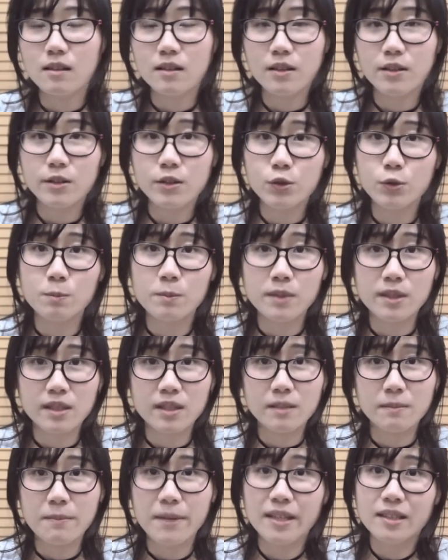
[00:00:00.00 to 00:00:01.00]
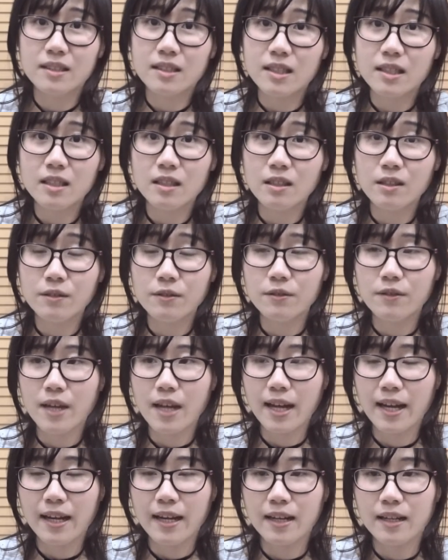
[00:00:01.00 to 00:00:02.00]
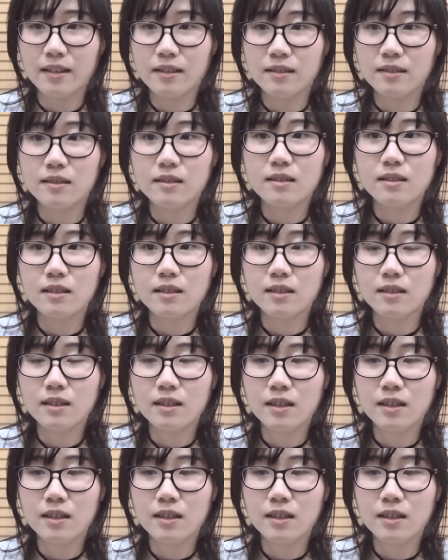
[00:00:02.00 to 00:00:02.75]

they're super expensive. And